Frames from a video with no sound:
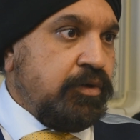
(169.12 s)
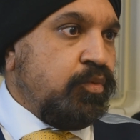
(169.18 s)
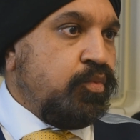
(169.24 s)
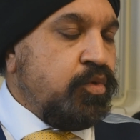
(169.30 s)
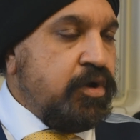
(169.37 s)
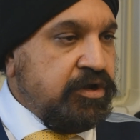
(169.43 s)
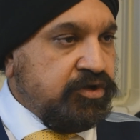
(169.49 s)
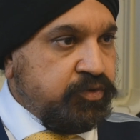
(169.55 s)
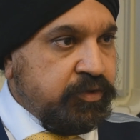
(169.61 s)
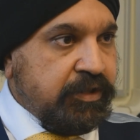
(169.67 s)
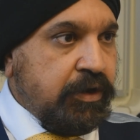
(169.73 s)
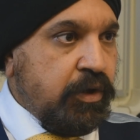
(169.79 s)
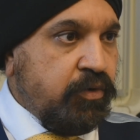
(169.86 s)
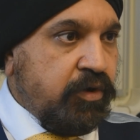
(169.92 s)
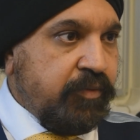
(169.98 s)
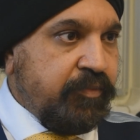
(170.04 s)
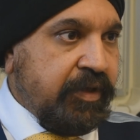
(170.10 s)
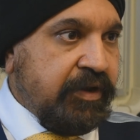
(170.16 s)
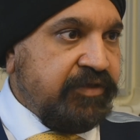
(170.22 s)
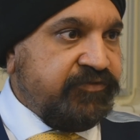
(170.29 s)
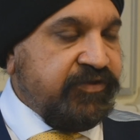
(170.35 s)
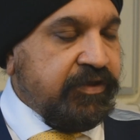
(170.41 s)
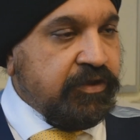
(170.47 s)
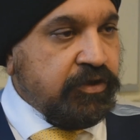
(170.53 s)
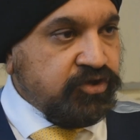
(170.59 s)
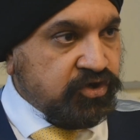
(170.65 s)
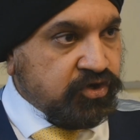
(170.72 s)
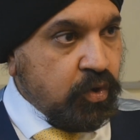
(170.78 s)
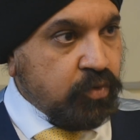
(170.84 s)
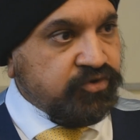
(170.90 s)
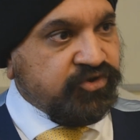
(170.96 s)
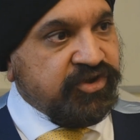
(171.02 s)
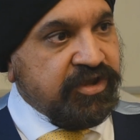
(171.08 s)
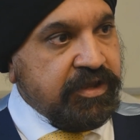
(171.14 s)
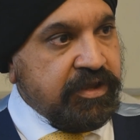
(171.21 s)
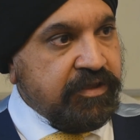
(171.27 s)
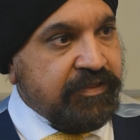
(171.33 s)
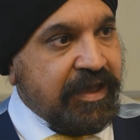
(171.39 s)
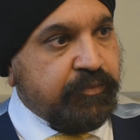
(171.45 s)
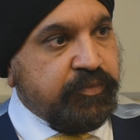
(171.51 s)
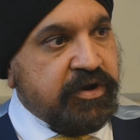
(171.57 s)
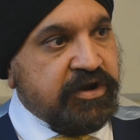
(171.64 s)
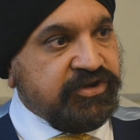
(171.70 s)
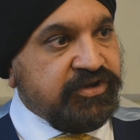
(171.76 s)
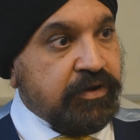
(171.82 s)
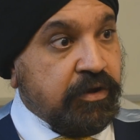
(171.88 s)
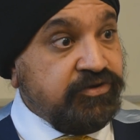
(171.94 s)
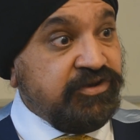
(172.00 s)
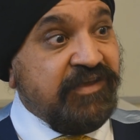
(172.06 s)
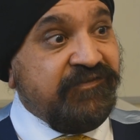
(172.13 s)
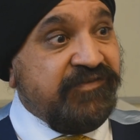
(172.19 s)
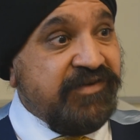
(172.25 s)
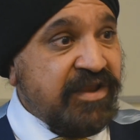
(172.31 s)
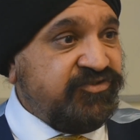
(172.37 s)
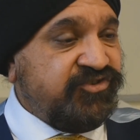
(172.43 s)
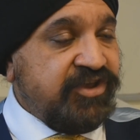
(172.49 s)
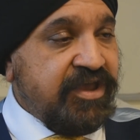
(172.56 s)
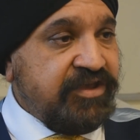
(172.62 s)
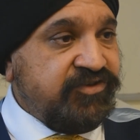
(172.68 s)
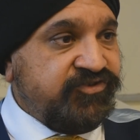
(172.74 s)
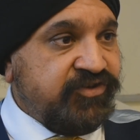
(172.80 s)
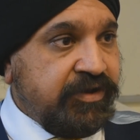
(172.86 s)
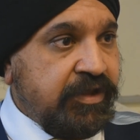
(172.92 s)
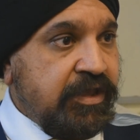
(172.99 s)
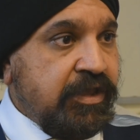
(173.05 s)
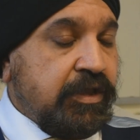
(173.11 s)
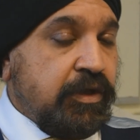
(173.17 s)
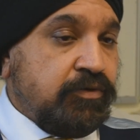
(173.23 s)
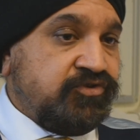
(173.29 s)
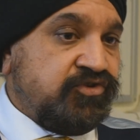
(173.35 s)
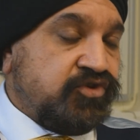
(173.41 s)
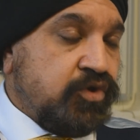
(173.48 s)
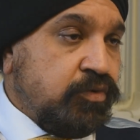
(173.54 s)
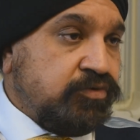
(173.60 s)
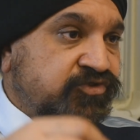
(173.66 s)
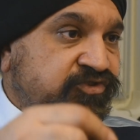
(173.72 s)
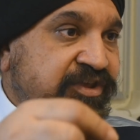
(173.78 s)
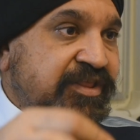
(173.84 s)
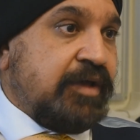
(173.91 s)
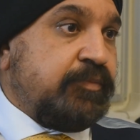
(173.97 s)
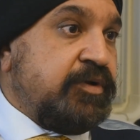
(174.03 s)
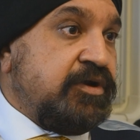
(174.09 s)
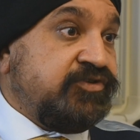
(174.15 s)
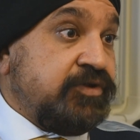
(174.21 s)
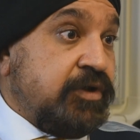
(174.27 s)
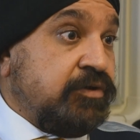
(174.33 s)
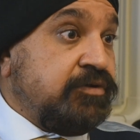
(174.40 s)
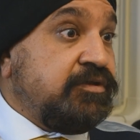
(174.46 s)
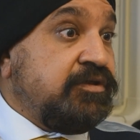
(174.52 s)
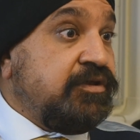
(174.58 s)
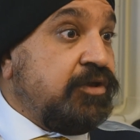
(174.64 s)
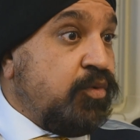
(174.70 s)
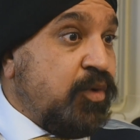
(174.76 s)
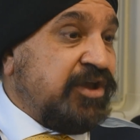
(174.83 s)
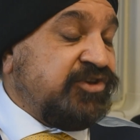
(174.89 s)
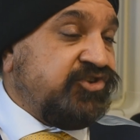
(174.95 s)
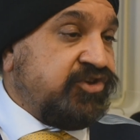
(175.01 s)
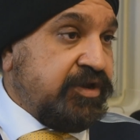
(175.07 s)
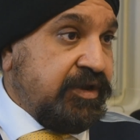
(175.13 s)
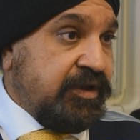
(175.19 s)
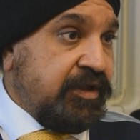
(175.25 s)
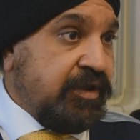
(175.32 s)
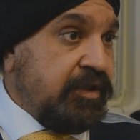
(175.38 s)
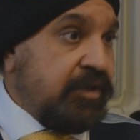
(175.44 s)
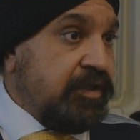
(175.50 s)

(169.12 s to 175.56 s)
works with a lower ability. Just go and see that person on differentiation. Just go and see that person on questioning.